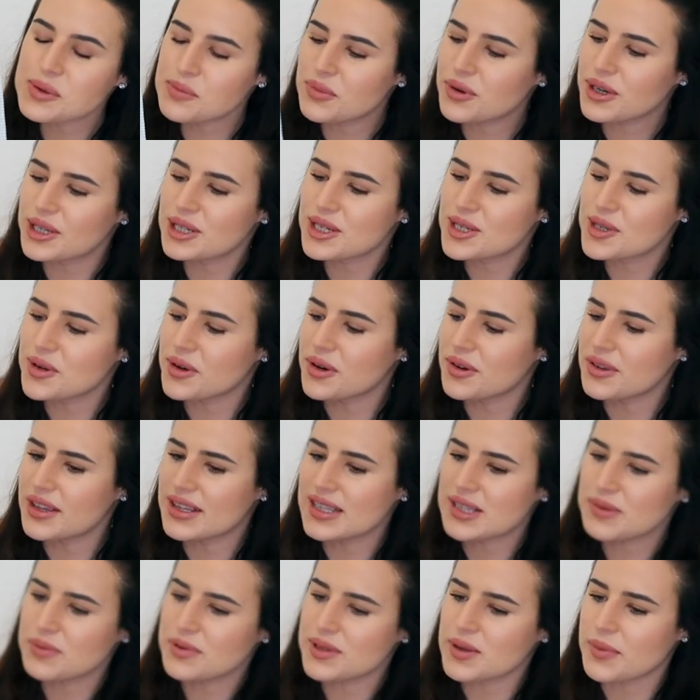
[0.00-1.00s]
I'm pretty sure
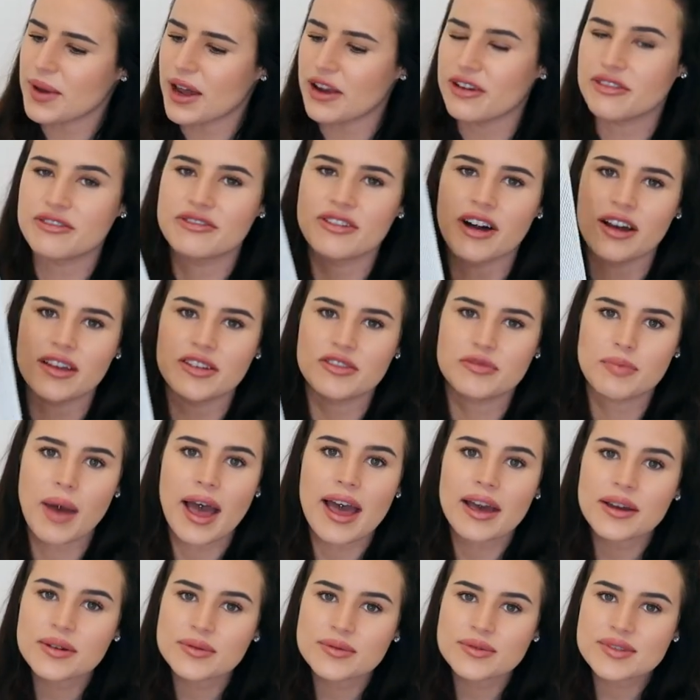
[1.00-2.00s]
this was about
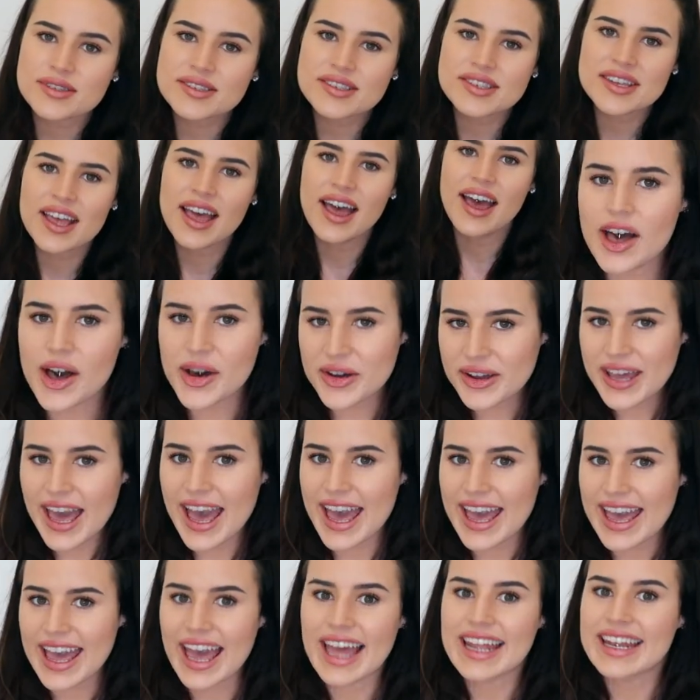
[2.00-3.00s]
£5.
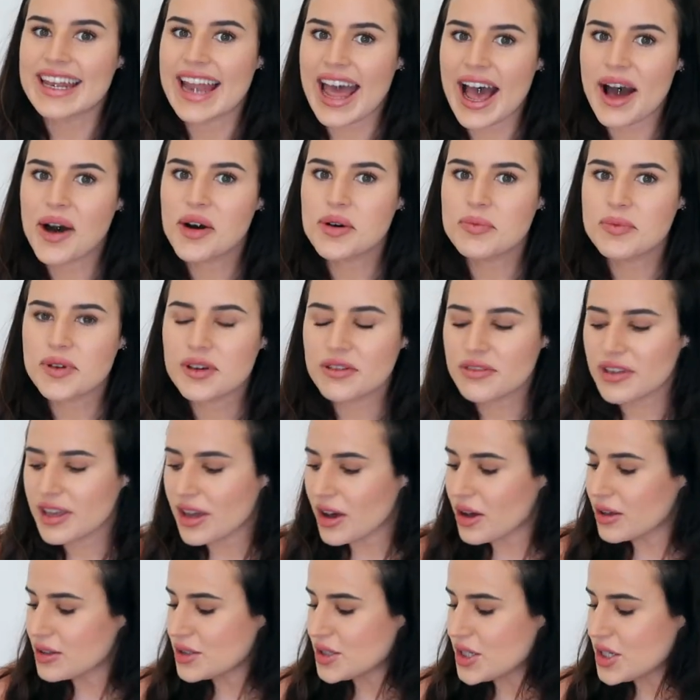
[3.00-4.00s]
Okay, and now moving
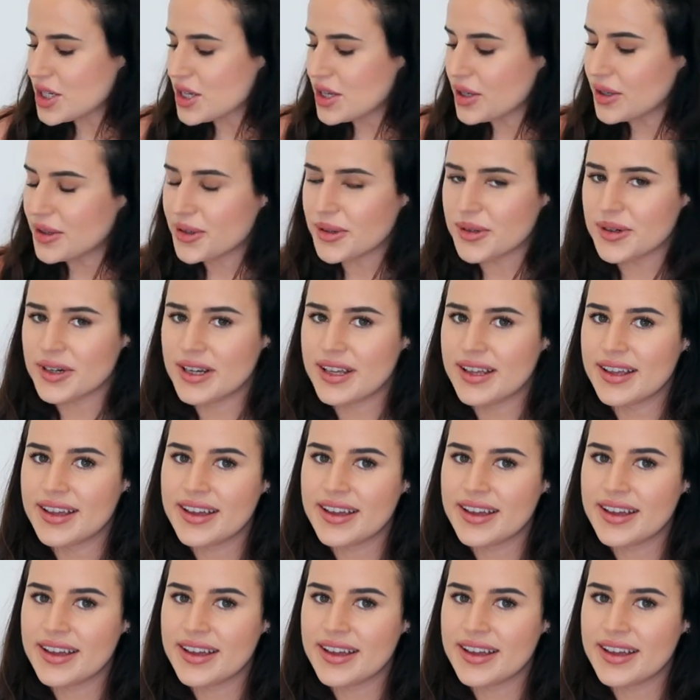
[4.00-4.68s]
on to